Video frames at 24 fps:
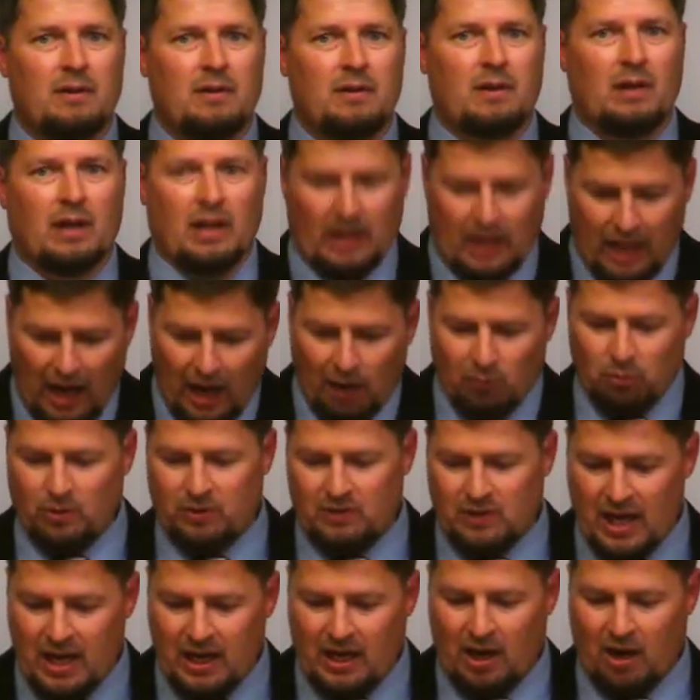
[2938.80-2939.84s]
And then God will
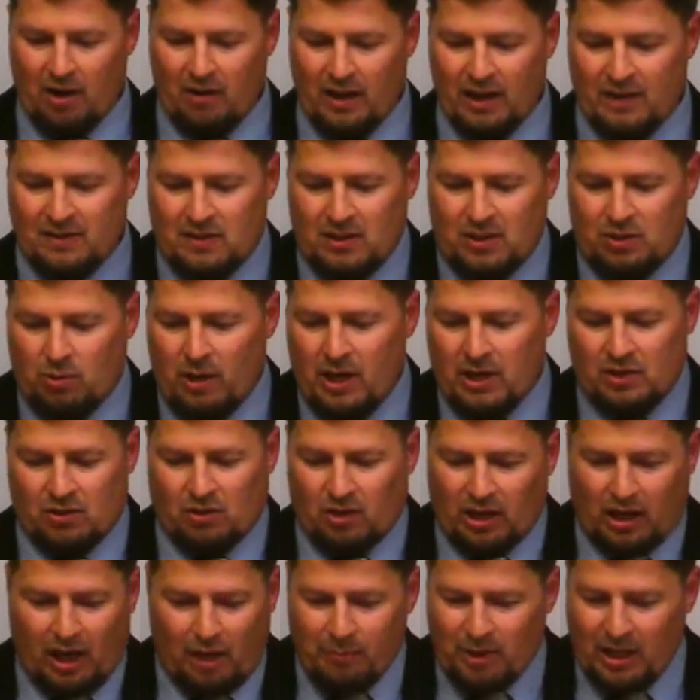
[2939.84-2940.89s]
take care of that situation.
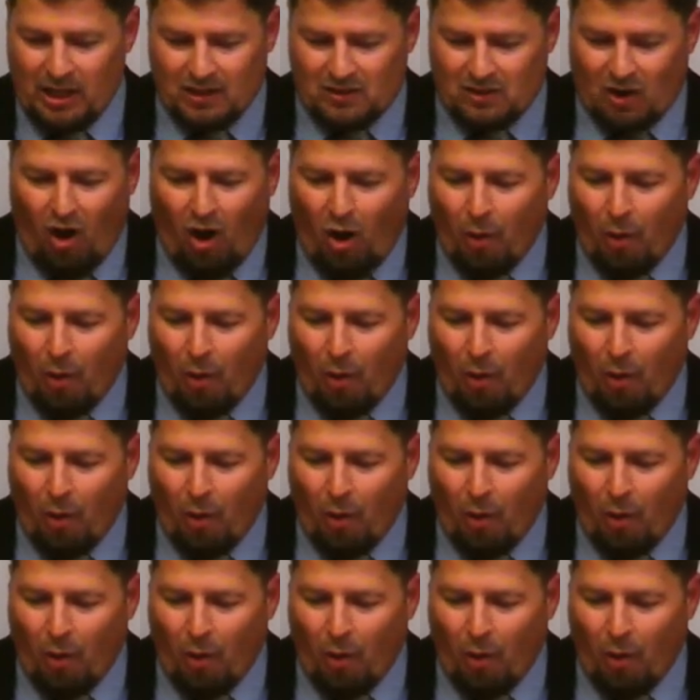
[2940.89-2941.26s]
Like I mean, it's all